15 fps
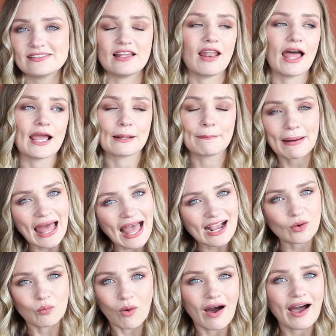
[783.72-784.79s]
to like
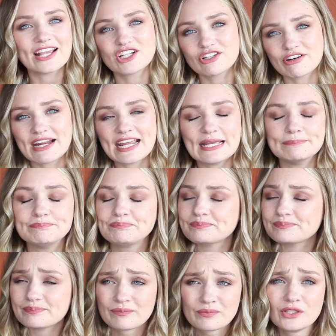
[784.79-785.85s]
black, white, cream,
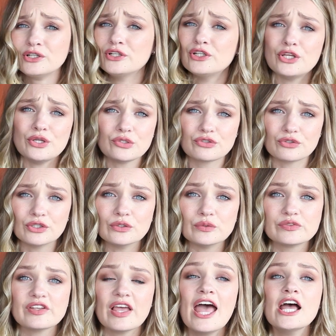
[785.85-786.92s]

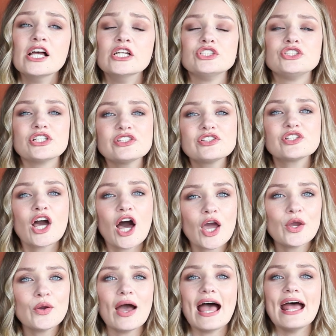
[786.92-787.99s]
neutrals. Just
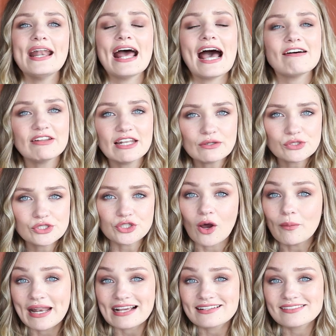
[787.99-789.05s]
go and have a little
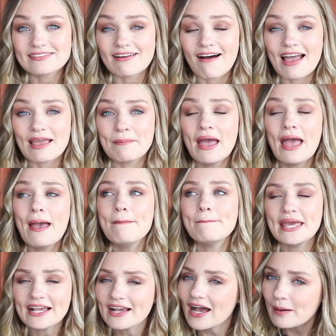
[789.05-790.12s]
shop next time.
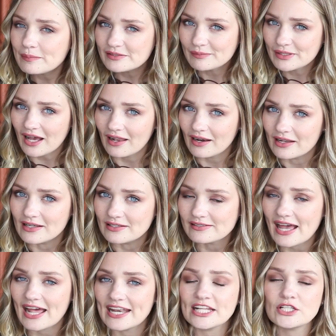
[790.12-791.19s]
Pick up some colours
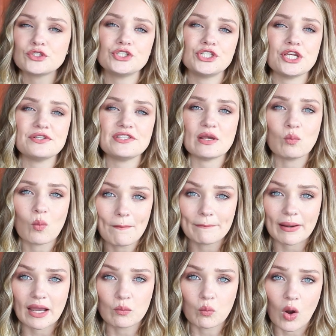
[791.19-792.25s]
and introduce it one
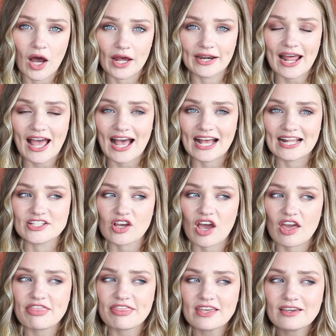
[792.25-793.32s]
by one. And
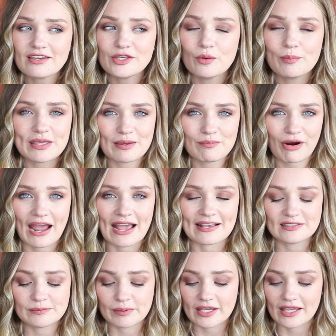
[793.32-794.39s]
I think you'll be
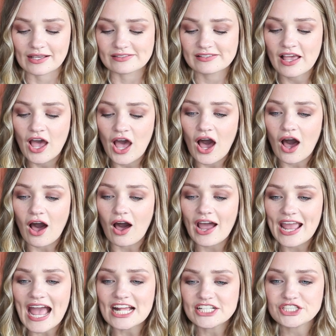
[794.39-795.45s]
impressed, because I
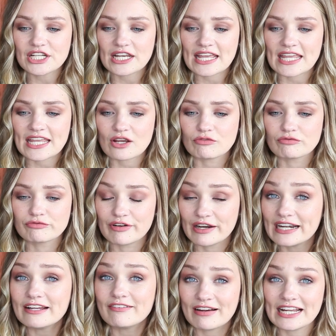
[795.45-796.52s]
actually
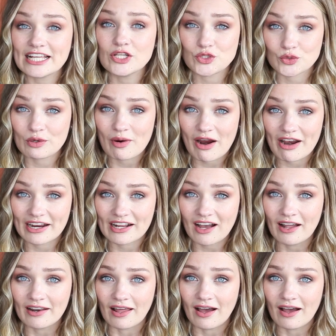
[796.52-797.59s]
really, really enjoy wearing
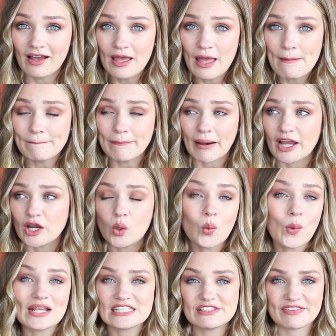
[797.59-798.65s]
colour, but I
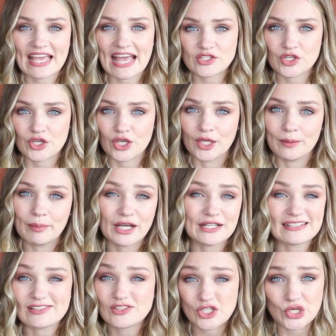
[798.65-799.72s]
always forget to because
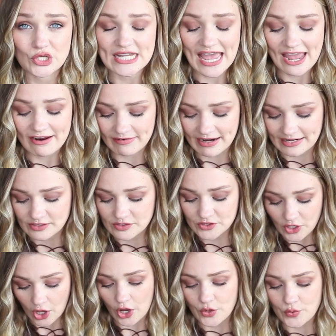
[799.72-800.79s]
it's too daring.
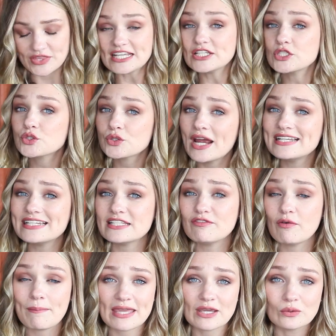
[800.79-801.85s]
So this trend is for
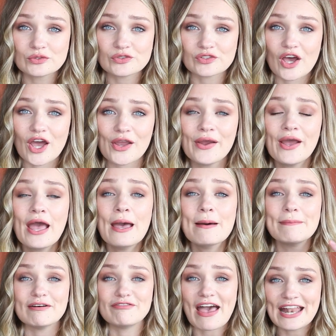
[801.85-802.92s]
me also,
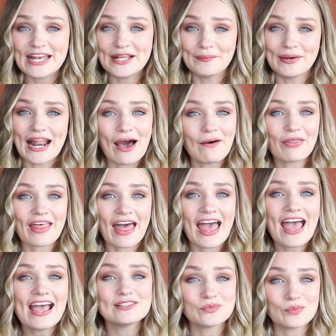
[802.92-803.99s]
but for anyone out
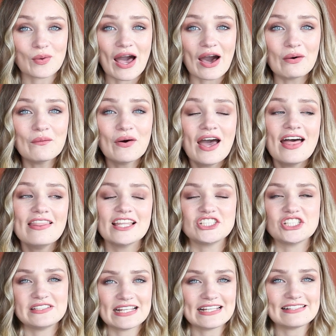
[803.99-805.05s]
there as well that
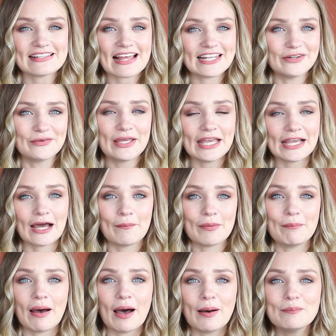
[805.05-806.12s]
just needs that little kick up the
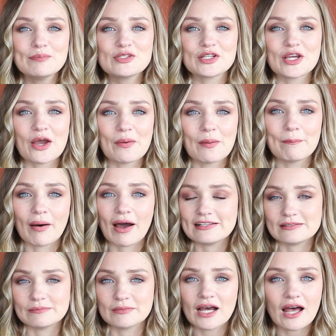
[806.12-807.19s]
bum to go and buy
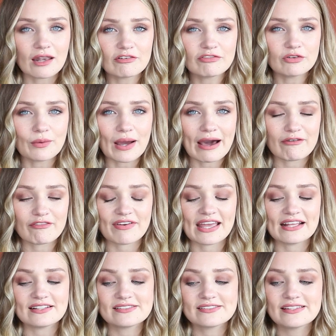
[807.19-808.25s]
some colourful
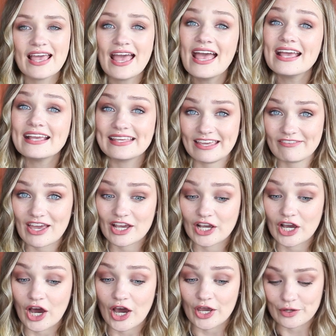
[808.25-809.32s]
outfits, give it a
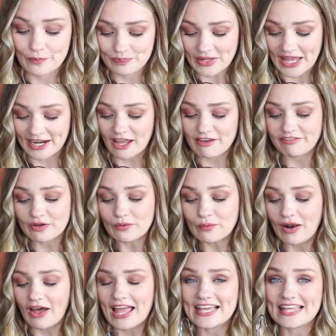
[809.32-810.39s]
go. And I feel
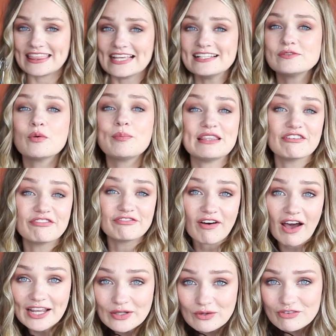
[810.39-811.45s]
like this will be the
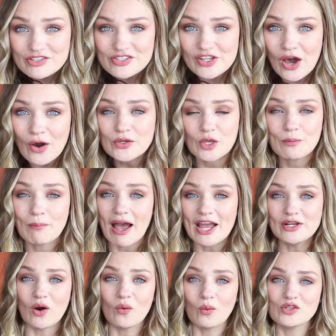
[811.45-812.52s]
final result. You might
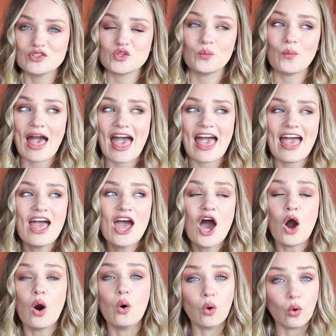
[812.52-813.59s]
not want to wear
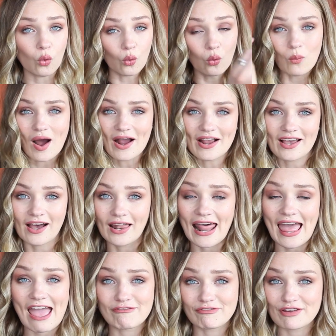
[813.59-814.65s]
all one colour
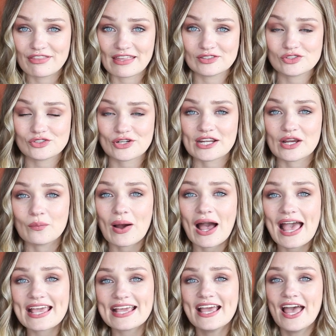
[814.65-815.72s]
everything straight
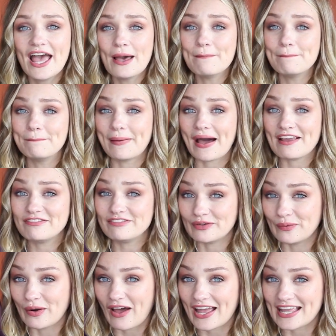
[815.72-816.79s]
away, but I
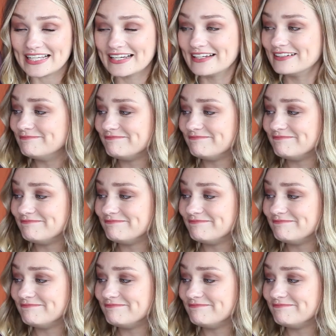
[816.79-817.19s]
feel like